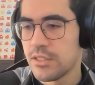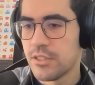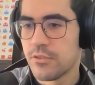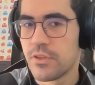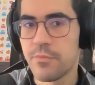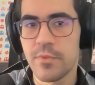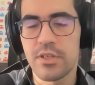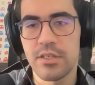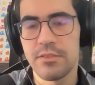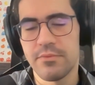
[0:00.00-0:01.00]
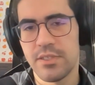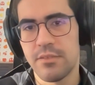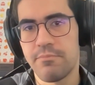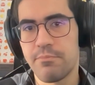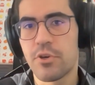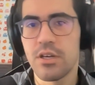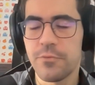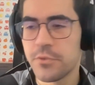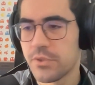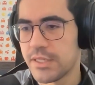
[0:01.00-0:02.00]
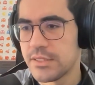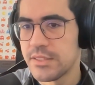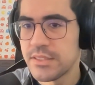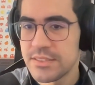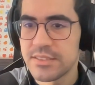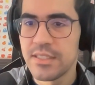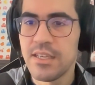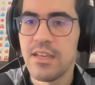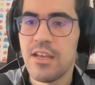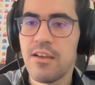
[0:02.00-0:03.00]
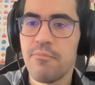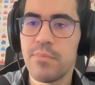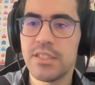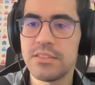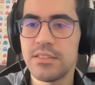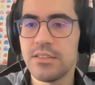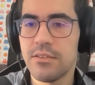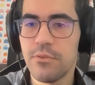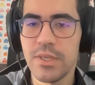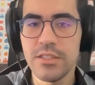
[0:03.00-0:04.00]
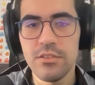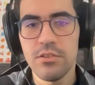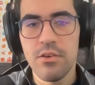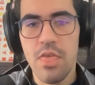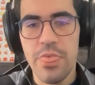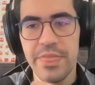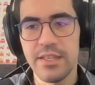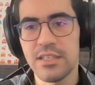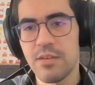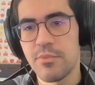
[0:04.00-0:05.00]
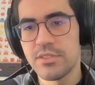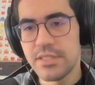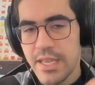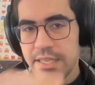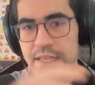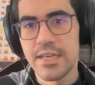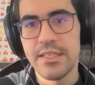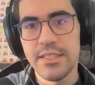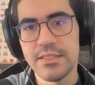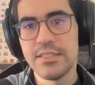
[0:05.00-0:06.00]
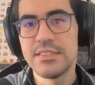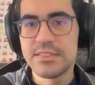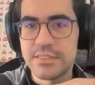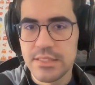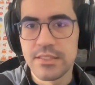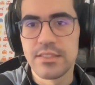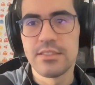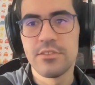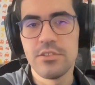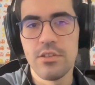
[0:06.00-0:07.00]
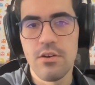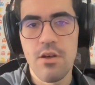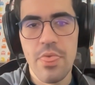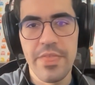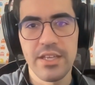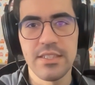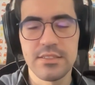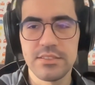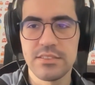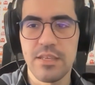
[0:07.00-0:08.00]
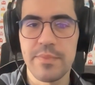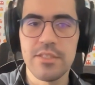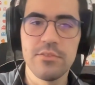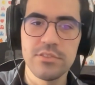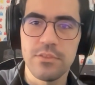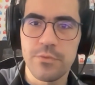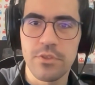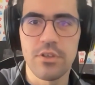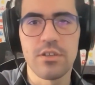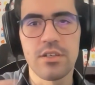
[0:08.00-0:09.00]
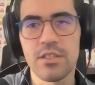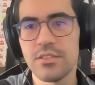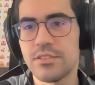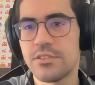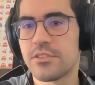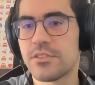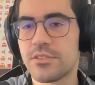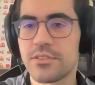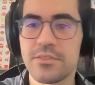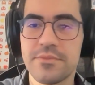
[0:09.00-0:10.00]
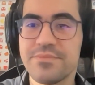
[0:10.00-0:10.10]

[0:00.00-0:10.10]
with more powerful ideas. But what do you think about AI in this scene? Do you think that can be useful or not? Or